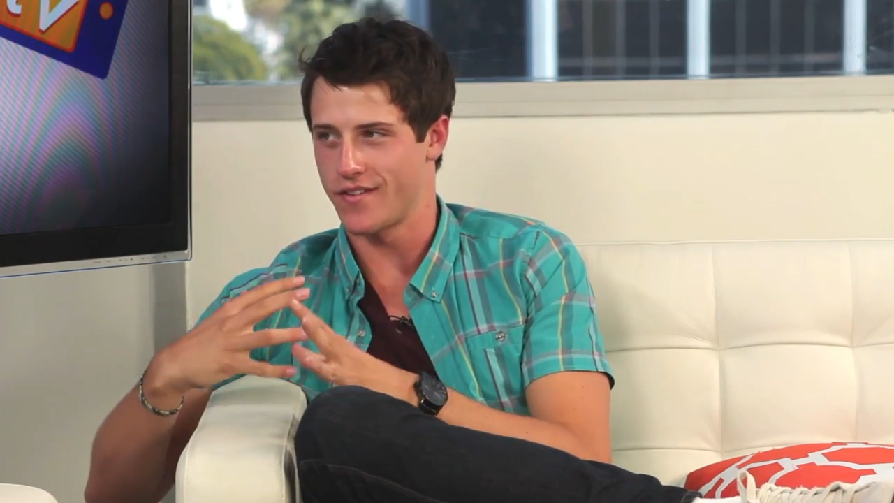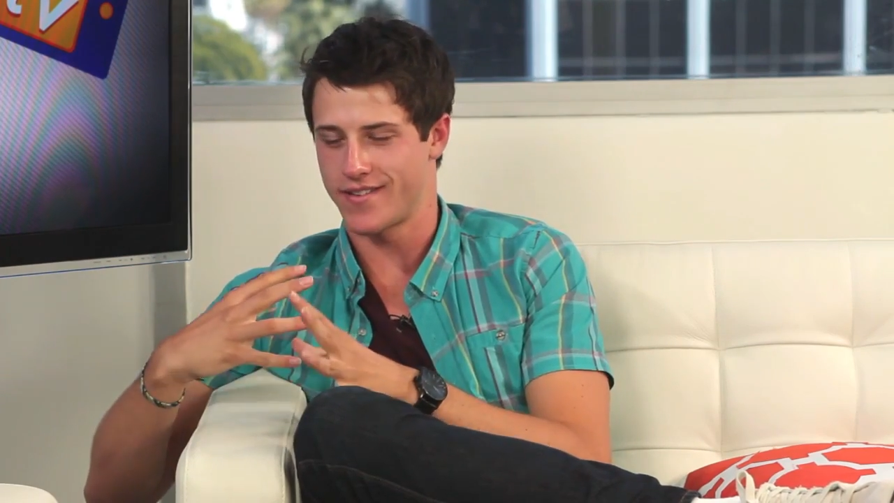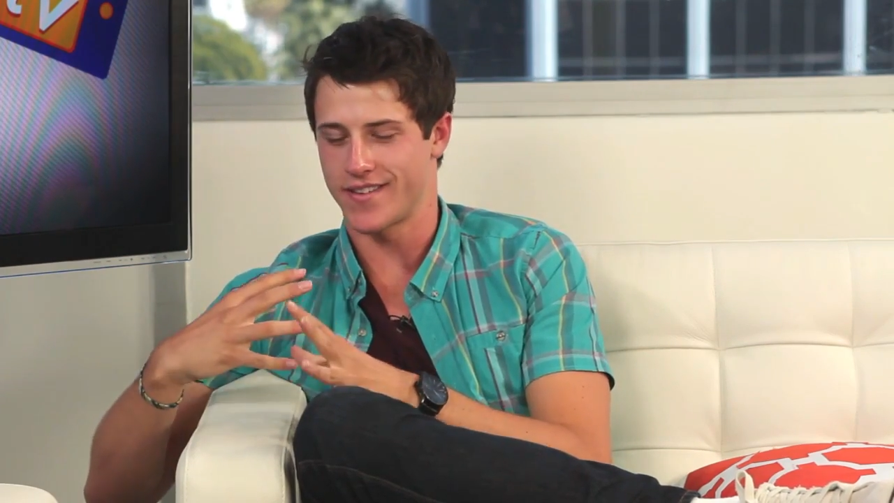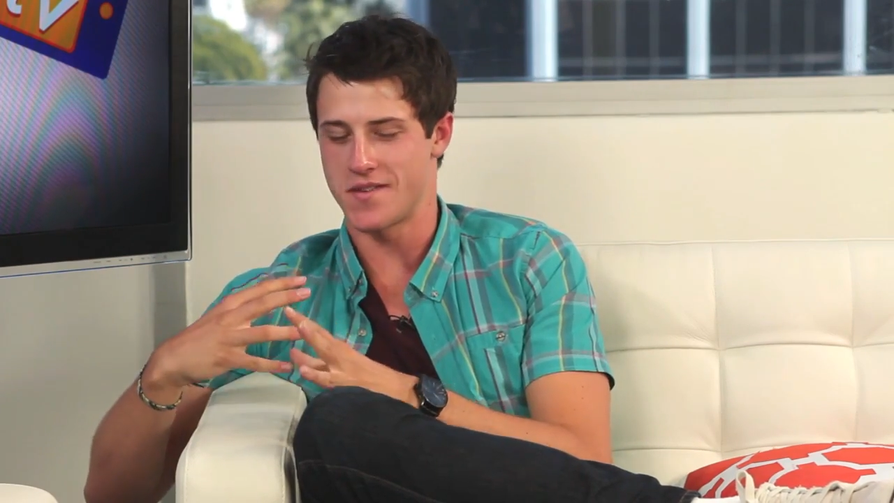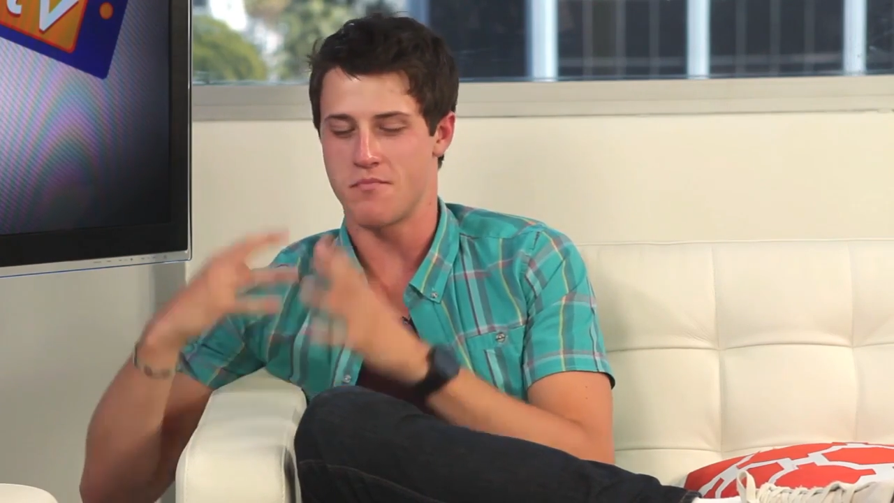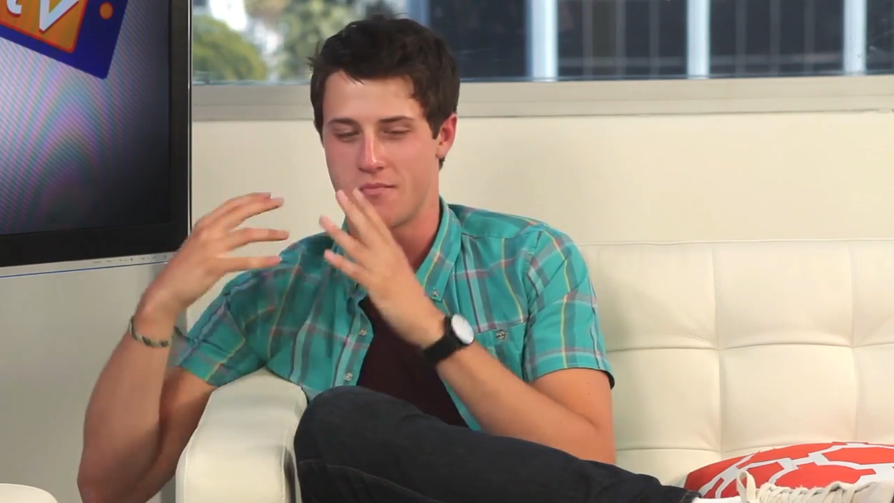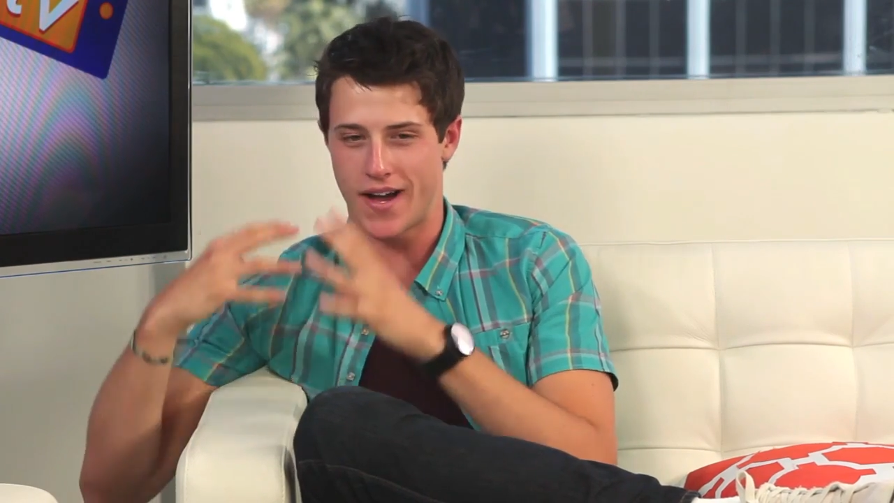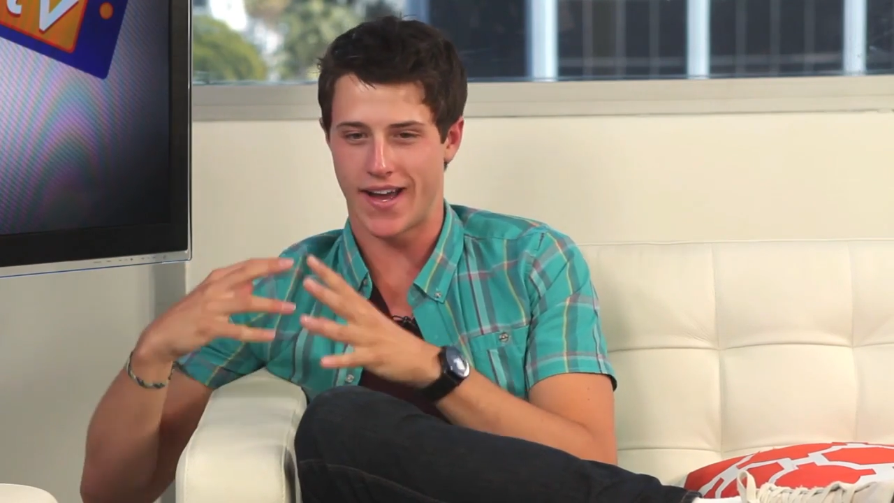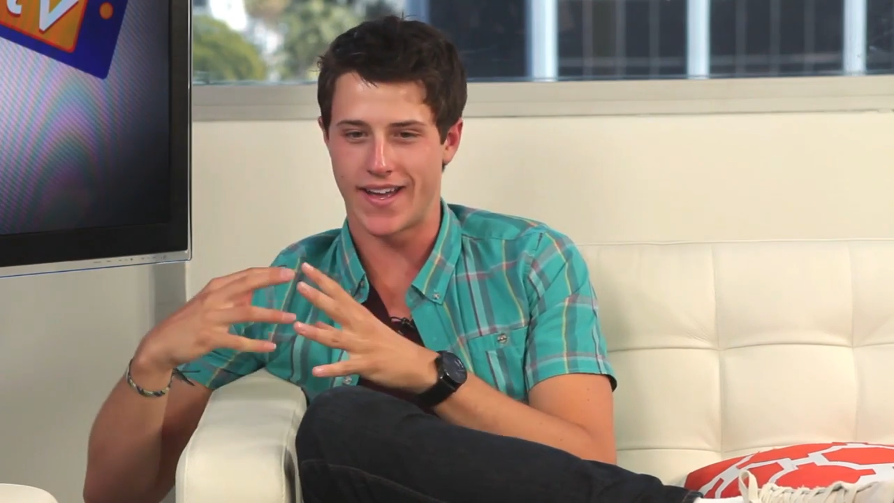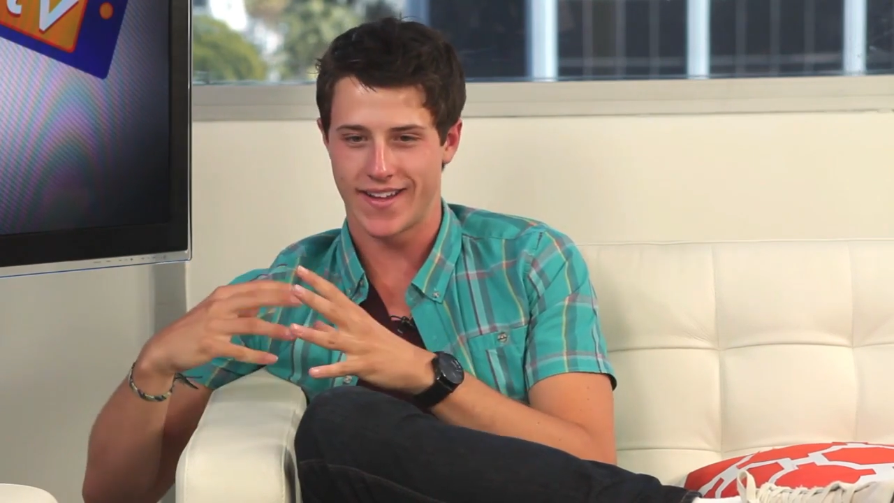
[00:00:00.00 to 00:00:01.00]
obviously,
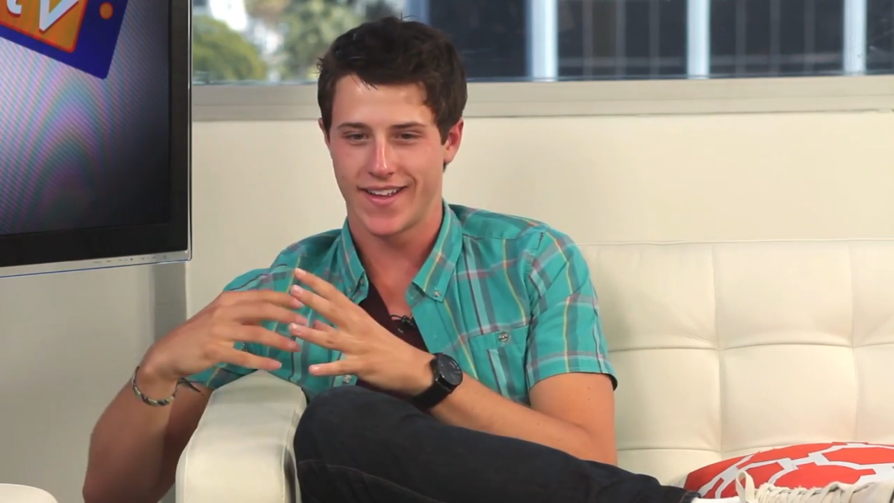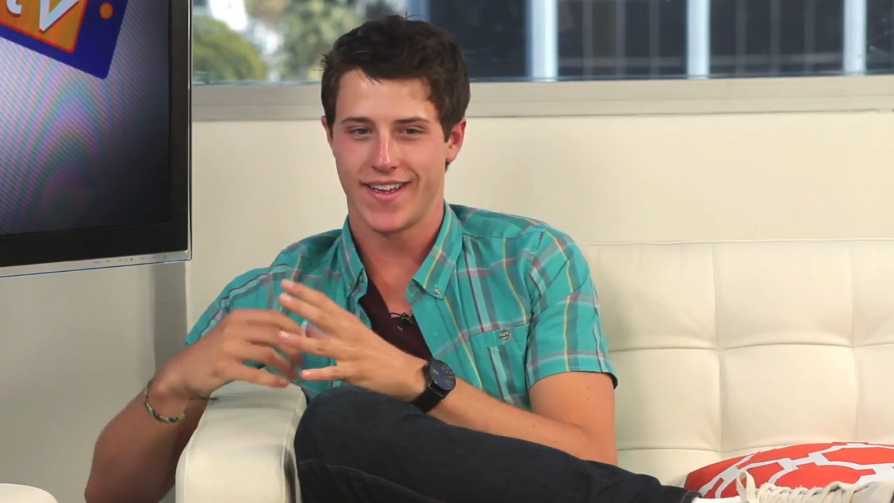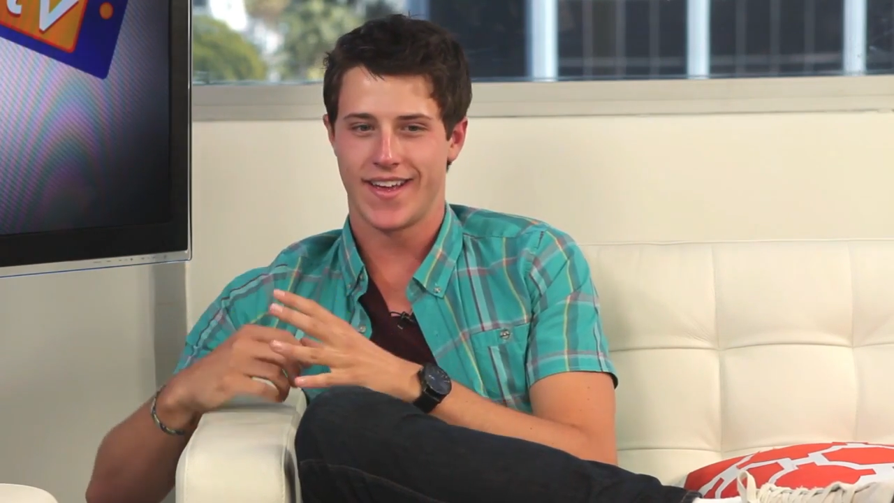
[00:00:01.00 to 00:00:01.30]
but